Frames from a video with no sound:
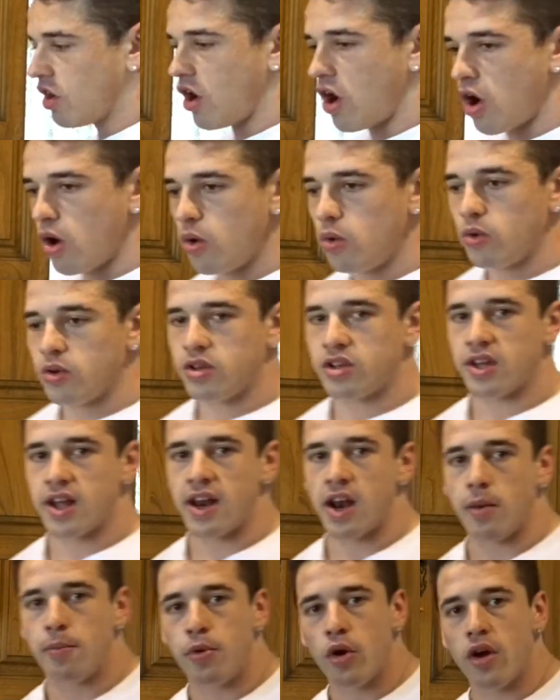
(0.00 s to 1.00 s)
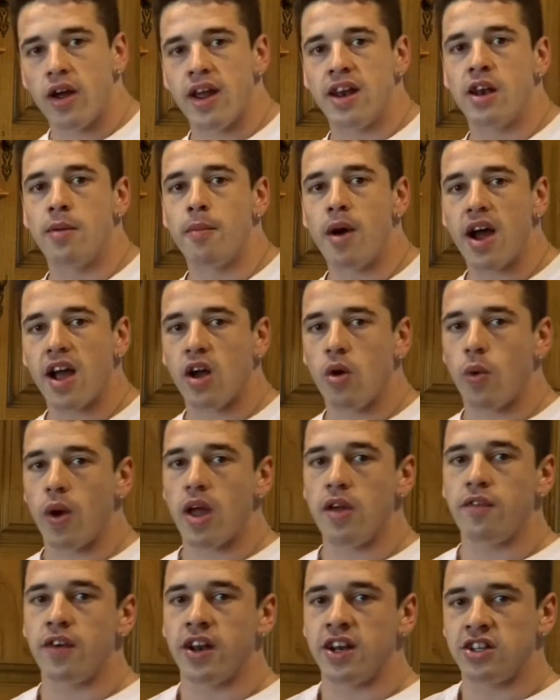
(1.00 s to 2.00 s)
oats and I put it in the
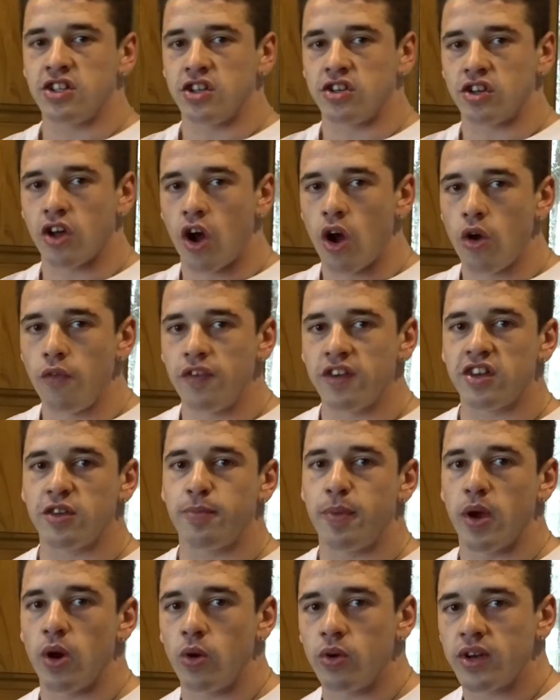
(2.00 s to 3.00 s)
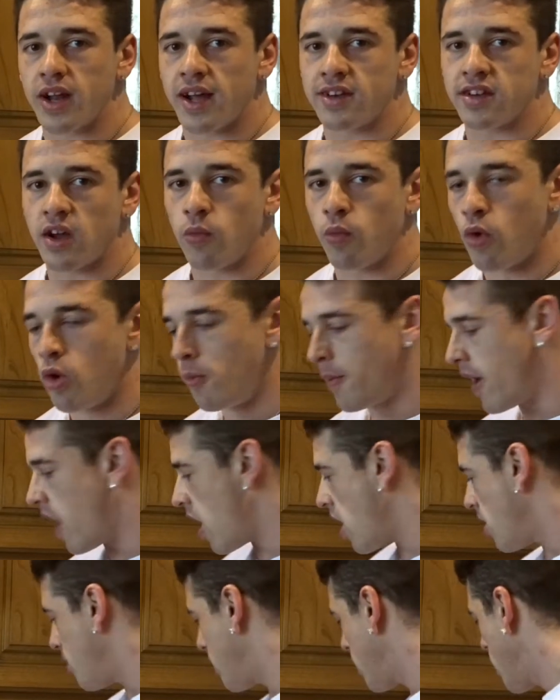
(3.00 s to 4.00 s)
microwave and it's just overspilled as I warm it
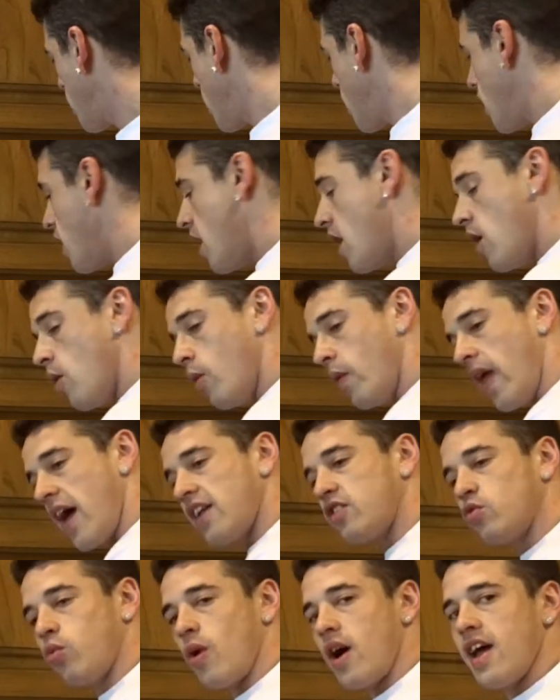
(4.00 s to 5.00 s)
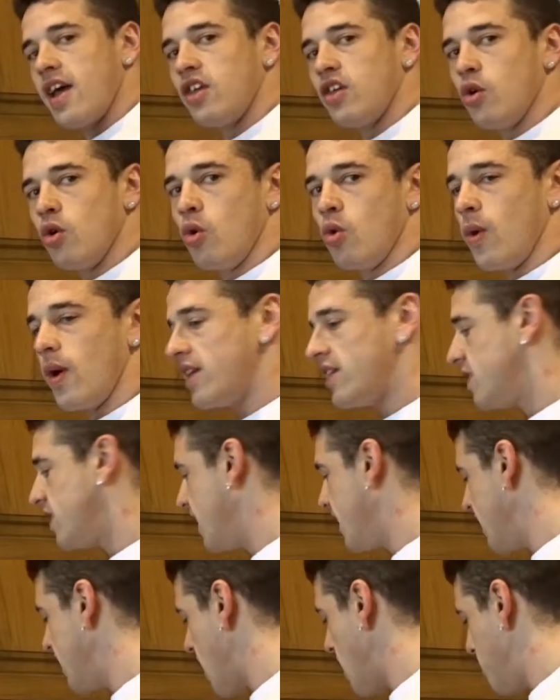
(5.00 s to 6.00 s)
up, that's why you always
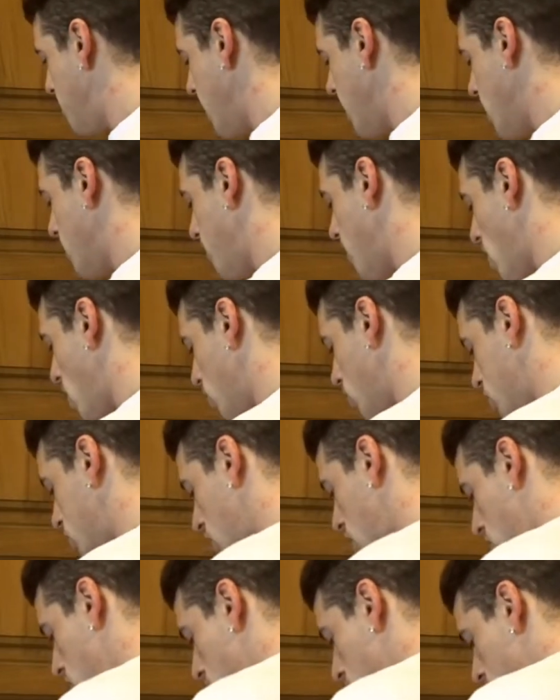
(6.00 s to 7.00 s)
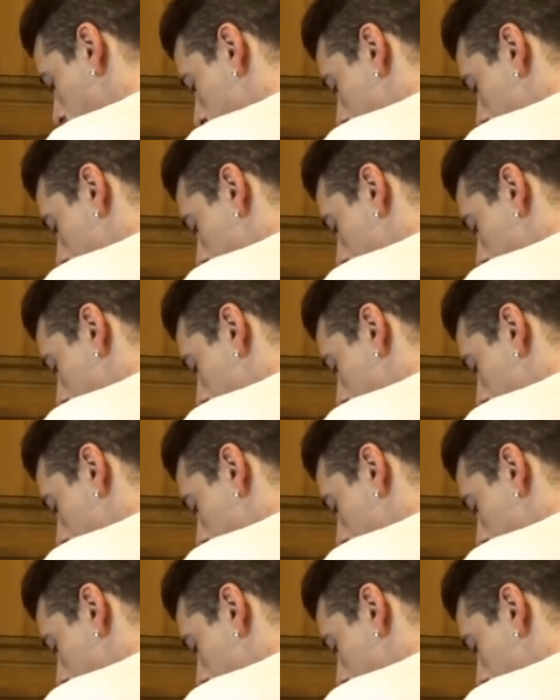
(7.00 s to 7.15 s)
need a big bowl. So